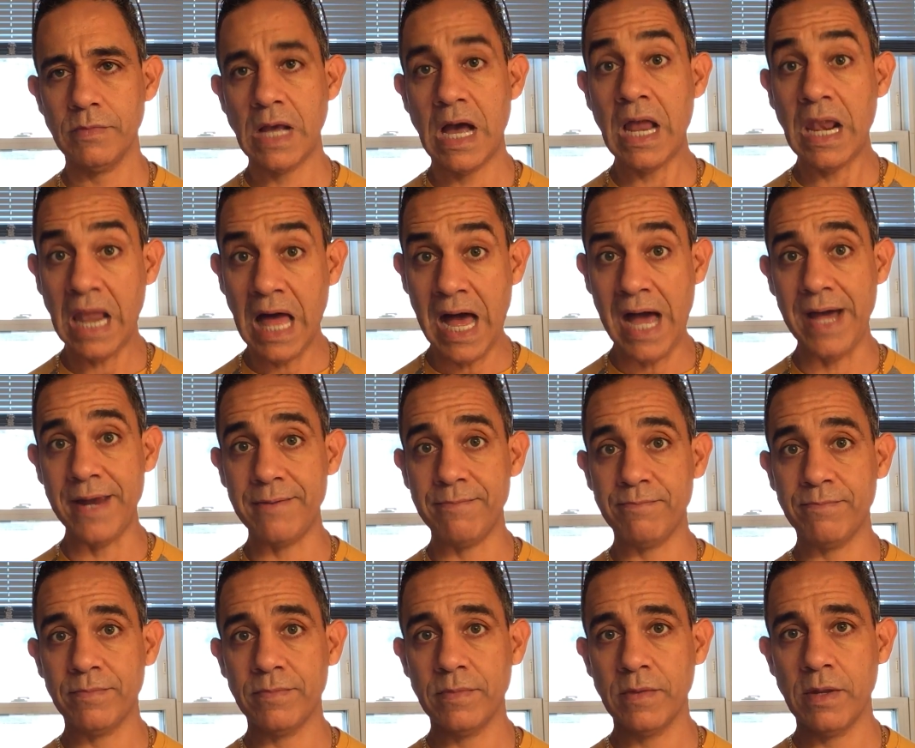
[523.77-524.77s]
A lot.
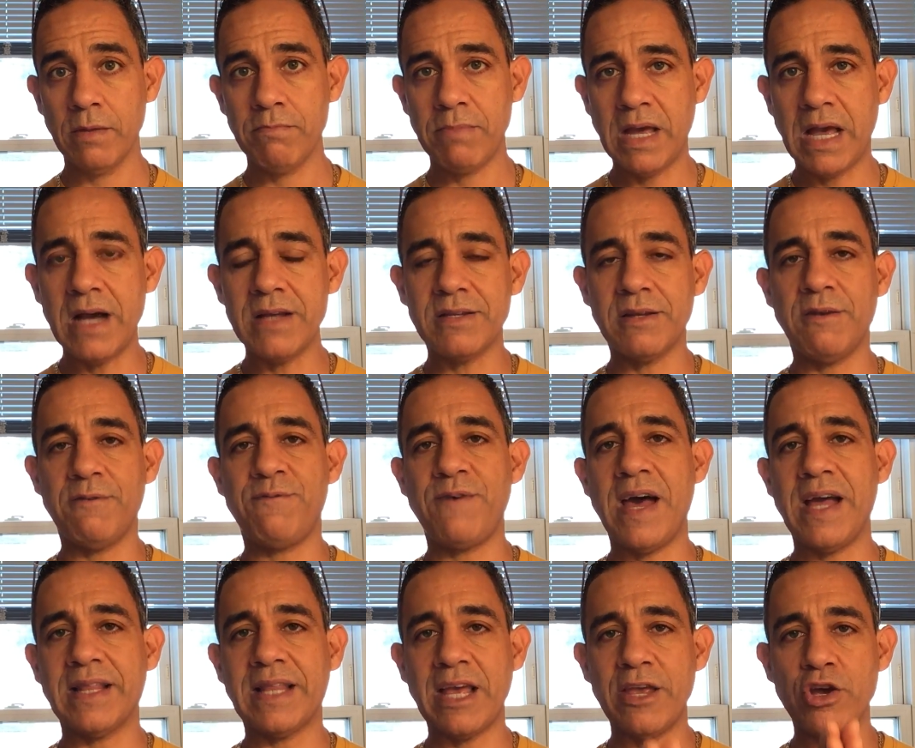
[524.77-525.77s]
Because of the
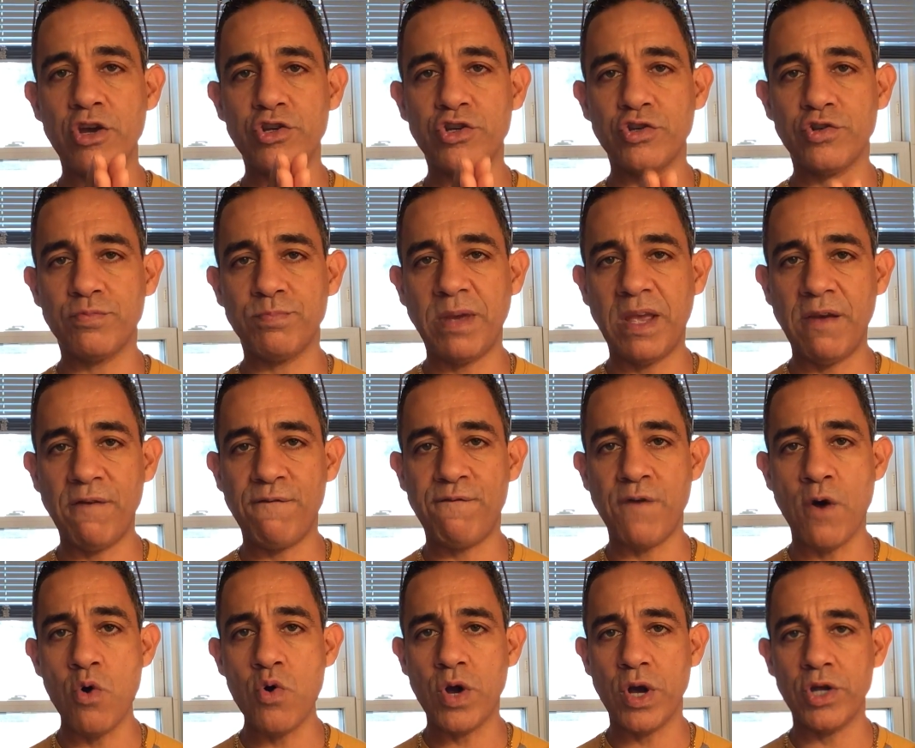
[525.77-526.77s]
fact that you're just being
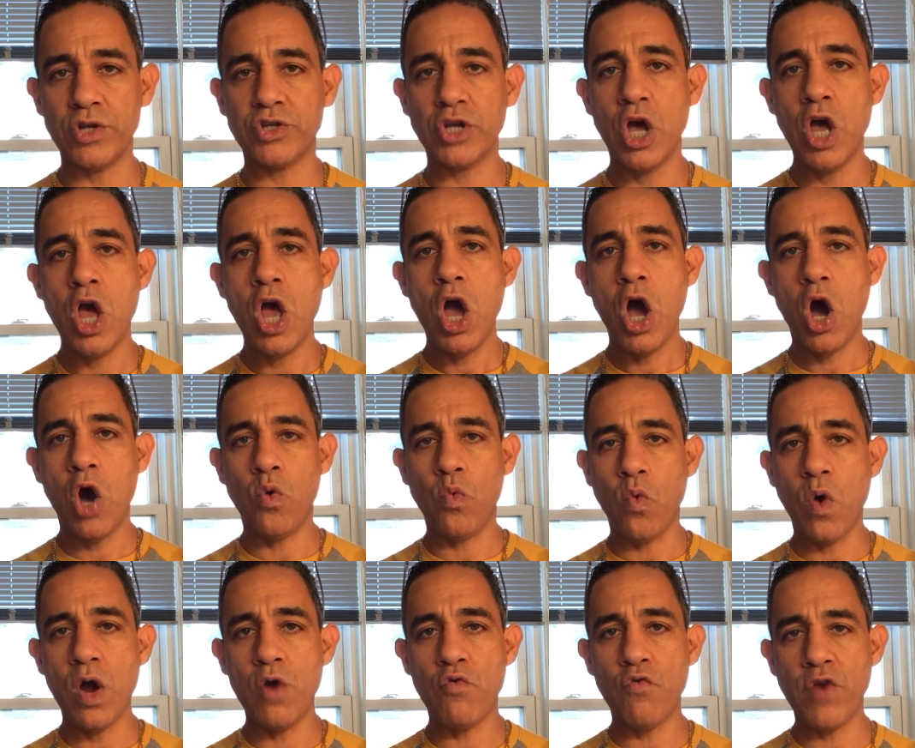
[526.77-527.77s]
focused on
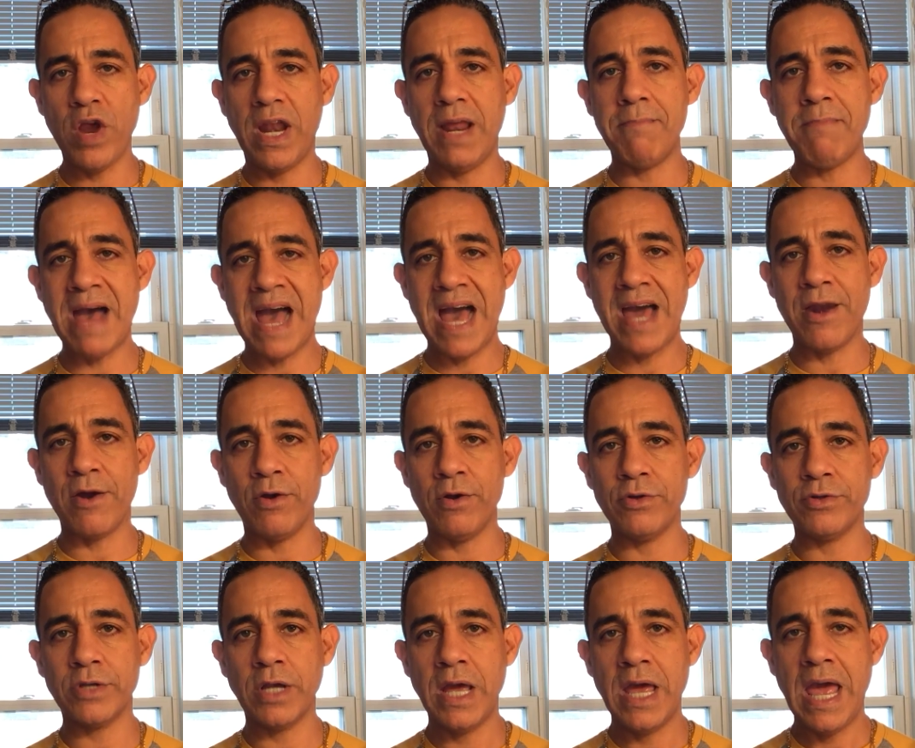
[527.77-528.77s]
what really
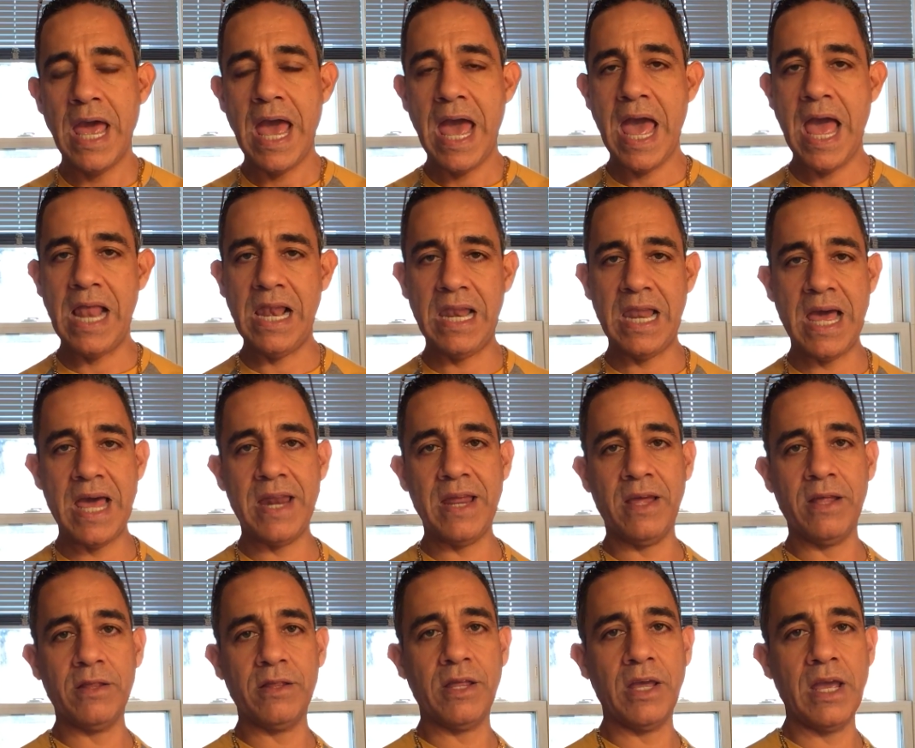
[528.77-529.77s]
matters and
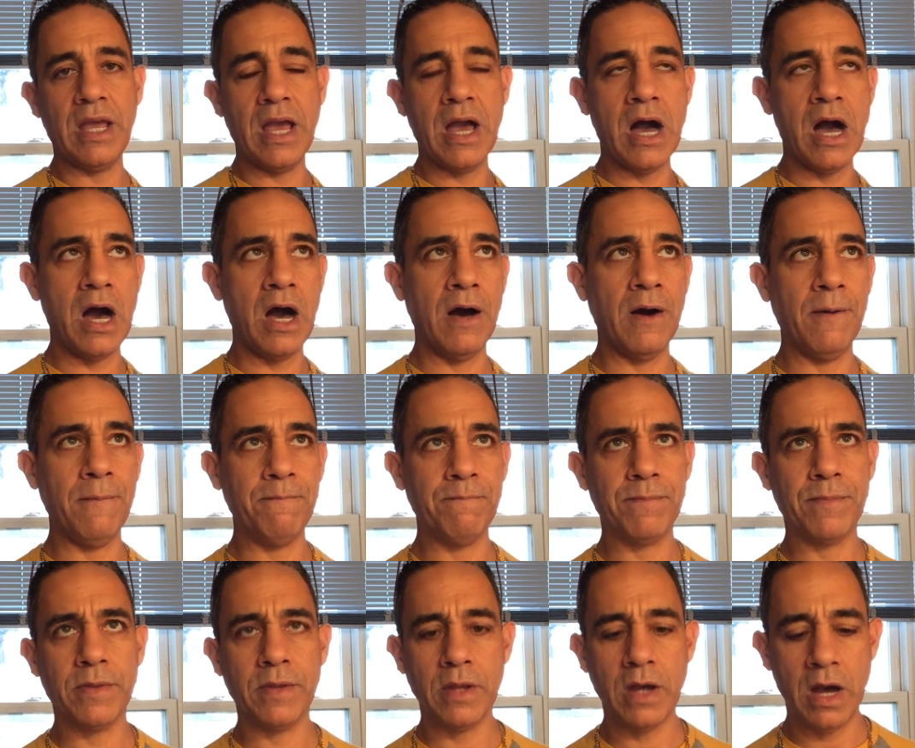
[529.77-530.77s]
letting the,
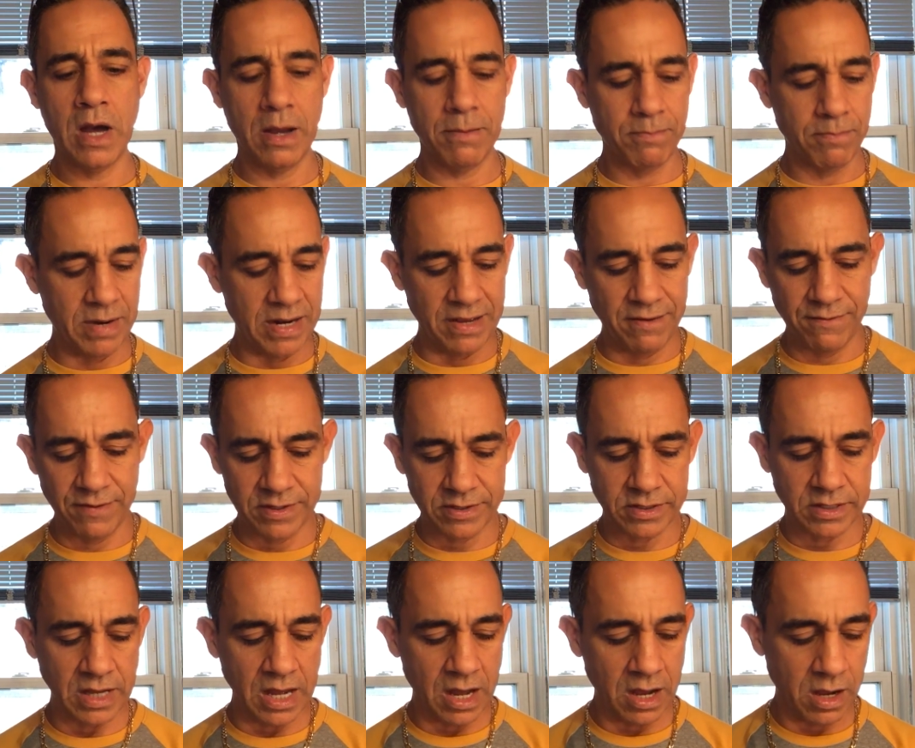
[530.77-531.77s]
I believe
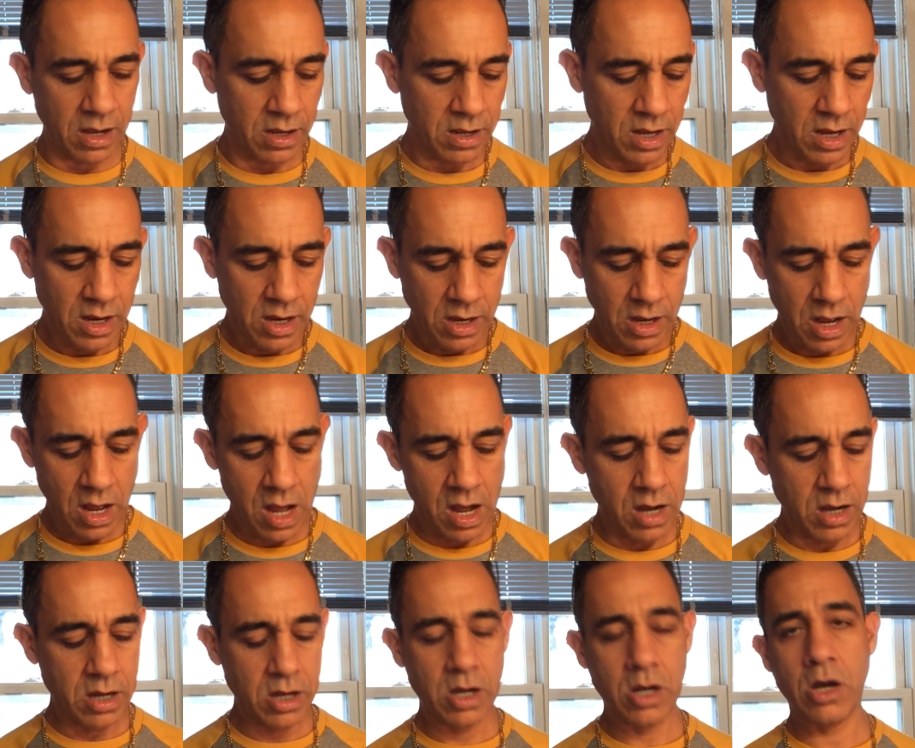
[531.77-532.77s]
it's
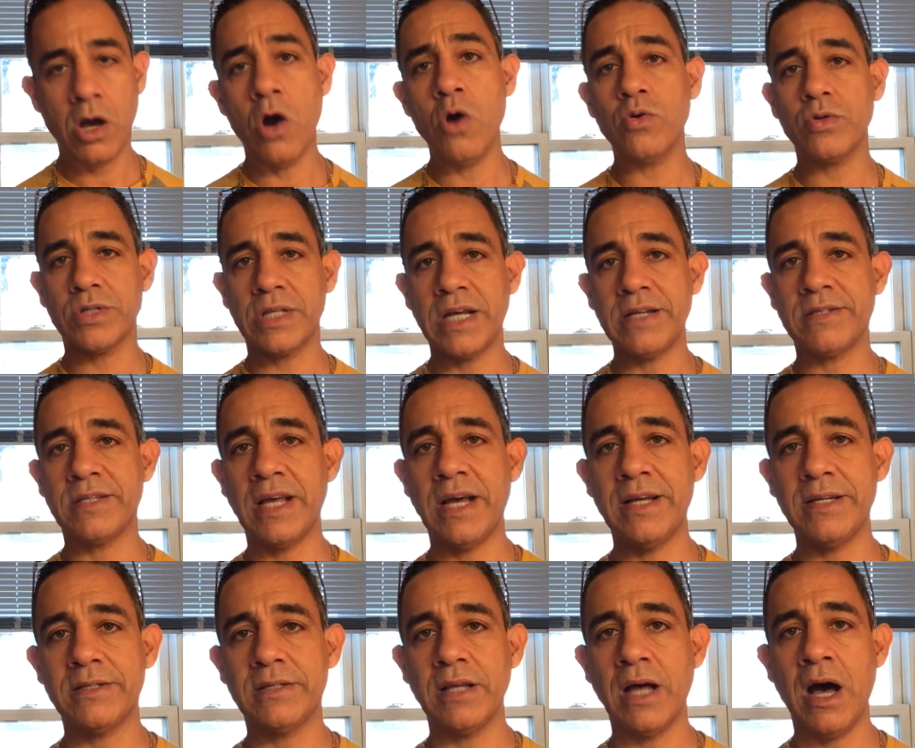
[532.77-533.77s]
Coke that
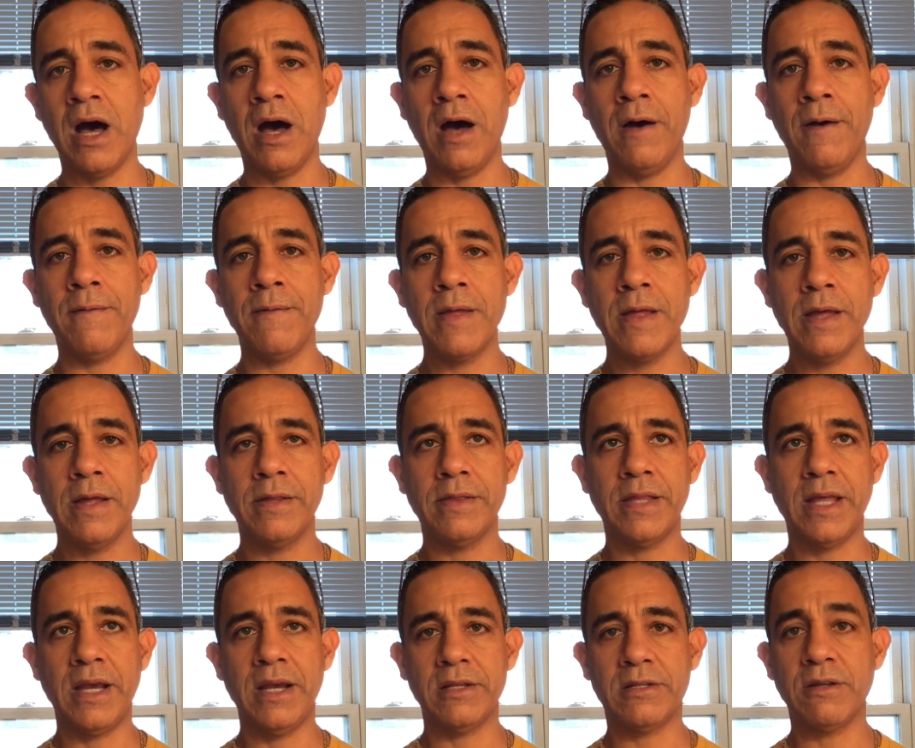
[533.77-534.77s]
says
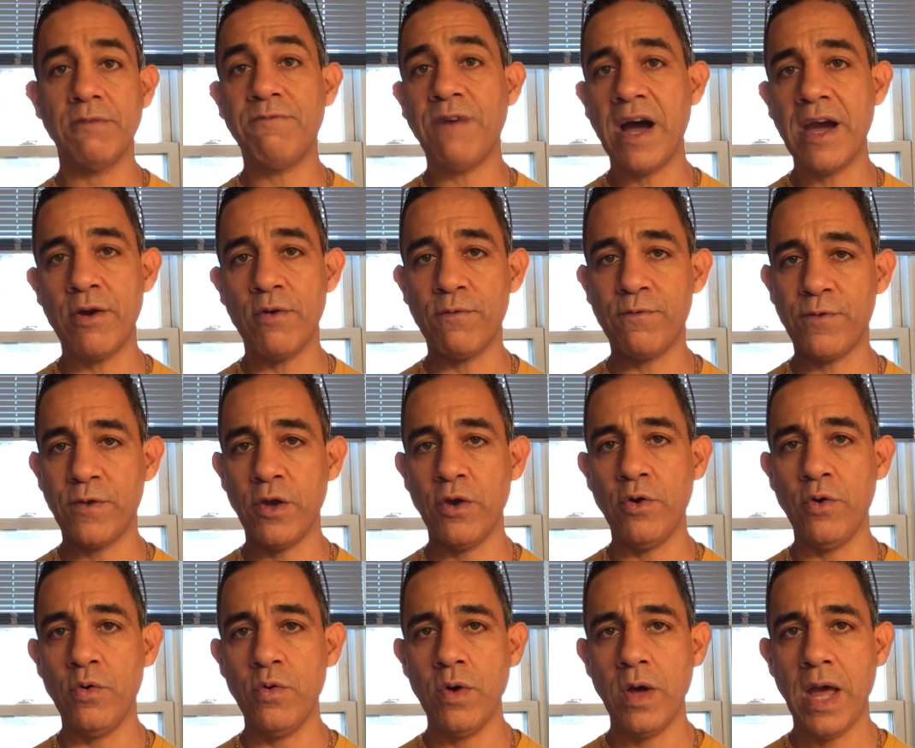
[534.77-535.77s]
there's the vital
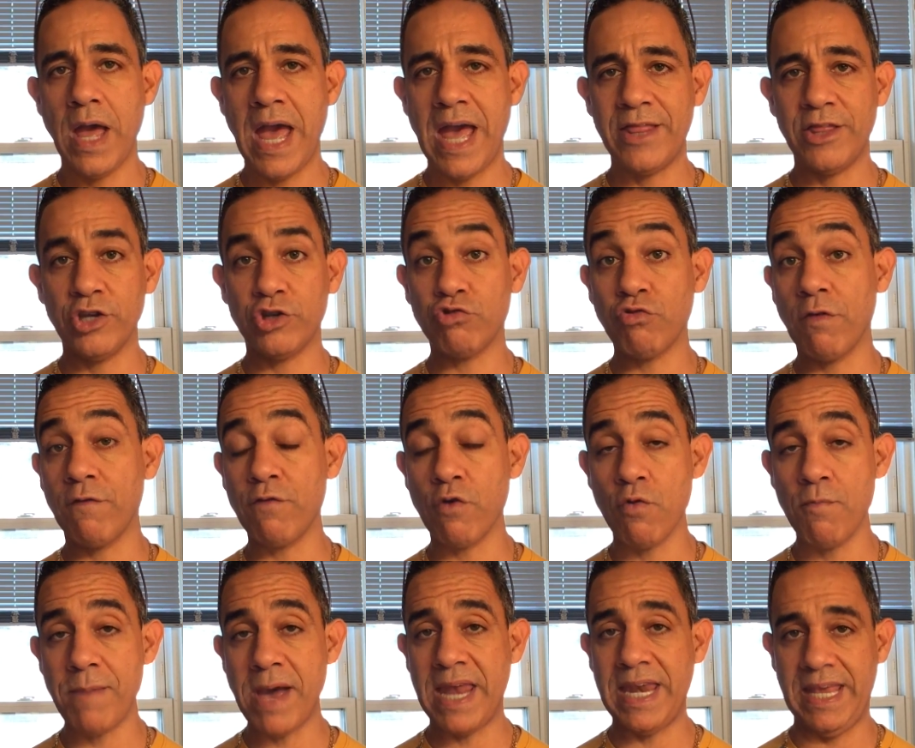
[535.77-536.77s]
few and the
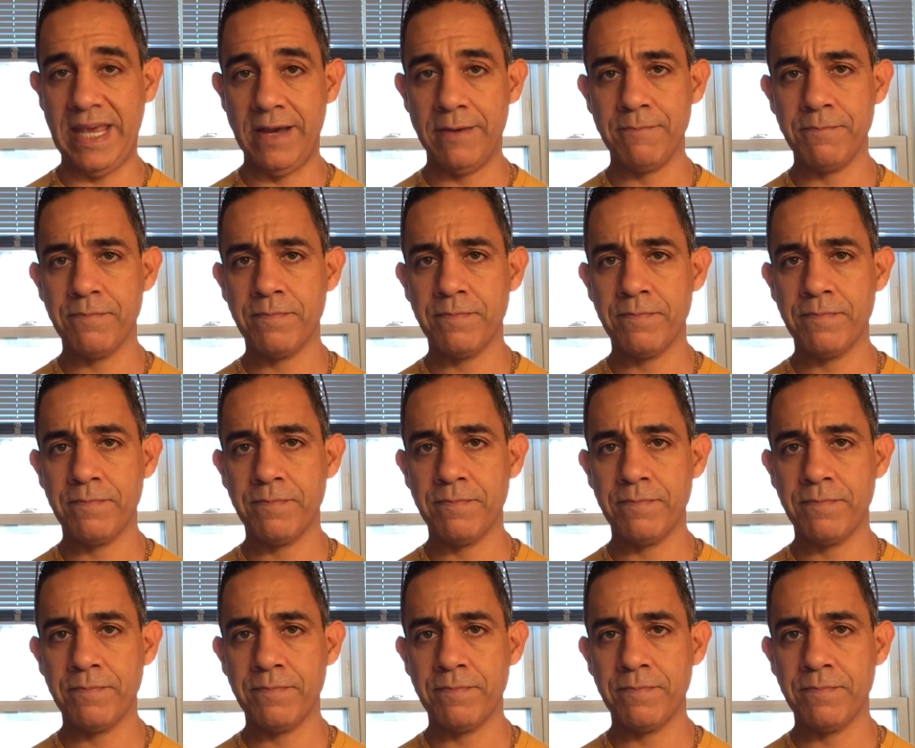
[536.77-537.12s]
trivial many.